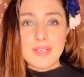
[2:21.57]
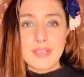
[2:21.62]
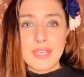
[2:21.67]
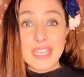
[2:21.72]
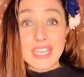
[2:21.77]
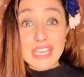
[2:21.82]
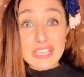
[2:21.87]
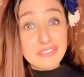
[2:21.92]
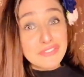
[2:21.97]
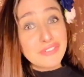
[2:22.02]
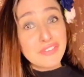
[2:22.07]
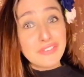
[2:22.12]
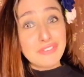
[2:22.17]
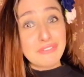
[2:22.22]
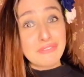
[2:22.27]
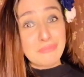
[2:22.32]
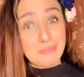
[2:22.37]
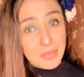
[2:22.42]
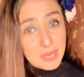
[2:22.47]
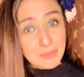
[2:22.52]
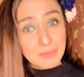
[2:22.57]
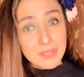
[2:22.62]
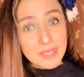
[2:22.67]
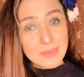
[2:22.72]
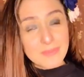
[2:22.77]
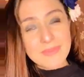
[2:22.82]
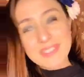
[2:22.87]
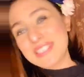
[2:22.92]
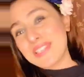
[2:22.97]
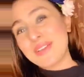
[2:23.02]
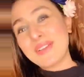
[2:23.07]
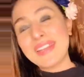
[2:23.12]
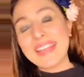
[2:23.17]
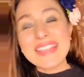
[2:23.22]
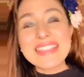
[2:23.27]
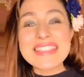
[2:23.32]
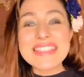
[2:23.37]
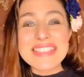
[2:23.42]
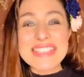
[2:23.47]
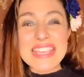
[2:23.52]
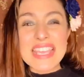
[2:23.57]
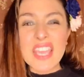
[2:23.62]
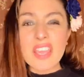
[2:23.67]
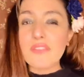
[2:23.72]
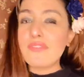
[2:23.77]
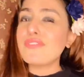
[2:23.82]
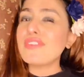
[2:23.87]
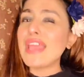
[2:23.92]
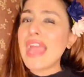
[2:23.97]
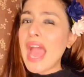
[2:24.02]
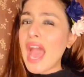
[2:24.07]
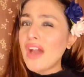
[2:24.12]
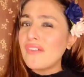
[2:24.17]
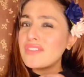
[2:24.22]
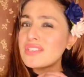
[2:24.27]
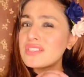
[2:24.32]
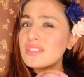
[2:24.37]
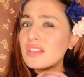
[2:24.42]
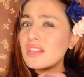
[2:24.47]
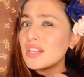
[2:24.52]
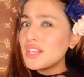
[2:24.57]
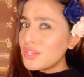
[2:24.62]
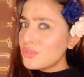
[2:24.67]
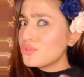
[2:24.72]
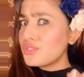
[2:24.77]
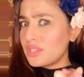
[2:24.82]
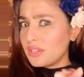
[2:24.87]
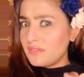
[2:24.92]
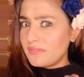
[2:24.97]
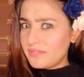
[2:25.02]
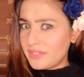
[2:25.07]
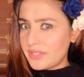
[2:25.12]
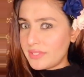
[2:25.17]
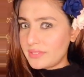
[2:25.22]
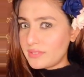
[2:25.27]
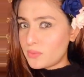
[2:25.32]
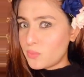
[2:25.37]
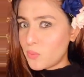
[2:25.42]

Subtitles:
enough of problems. Now let's see if we have a solution for this